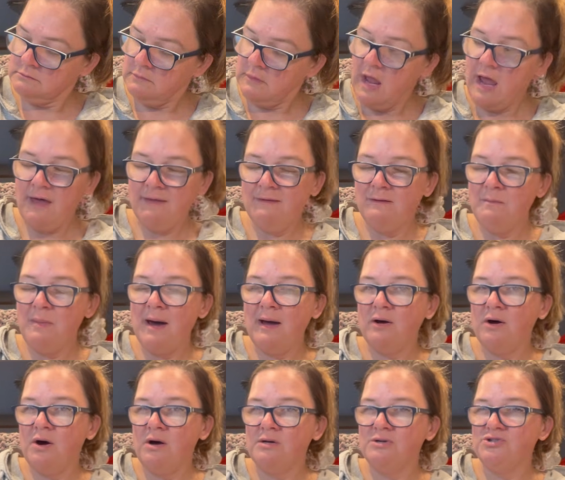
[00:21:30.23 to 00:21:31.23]
Add them back
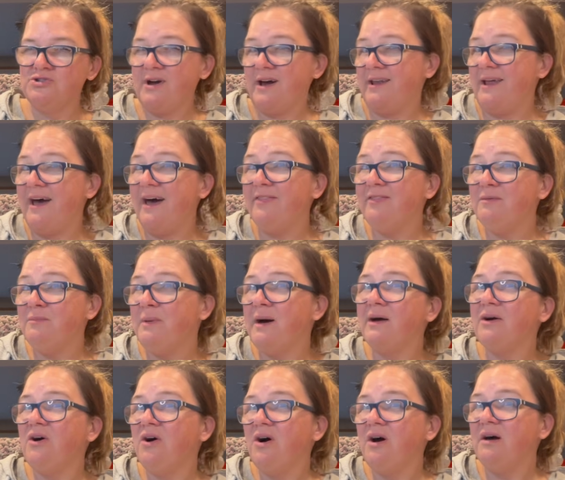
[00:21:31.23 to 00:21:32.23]
on, try to add them
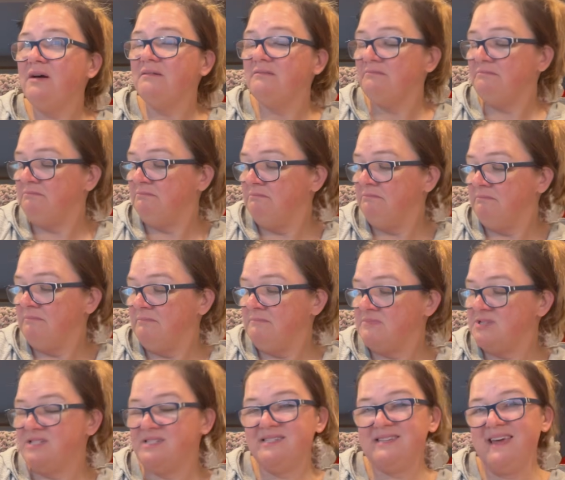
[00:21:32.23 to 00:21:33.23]
back on?
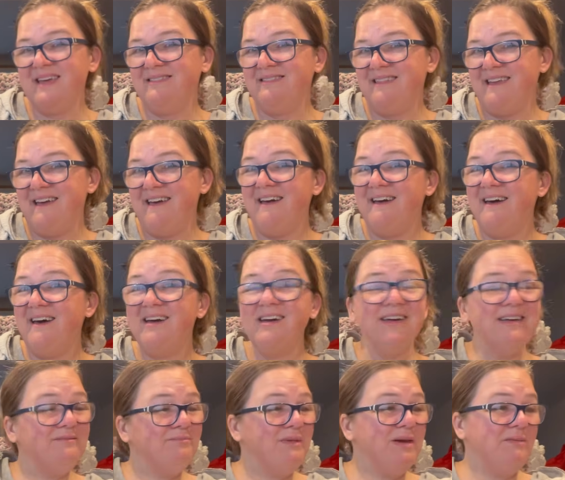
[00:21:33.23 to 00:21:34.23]
Just say nah
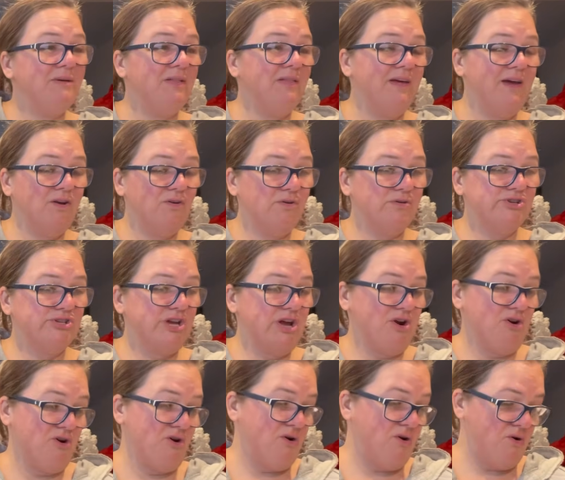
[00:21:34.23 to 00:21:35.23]
and maybe like crochet
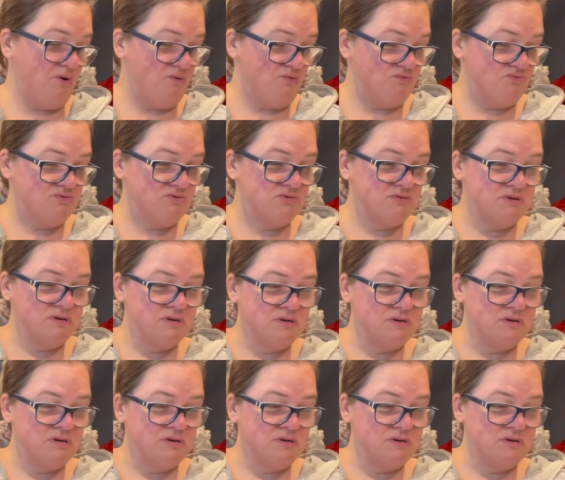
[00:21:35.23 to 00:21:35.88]
our own?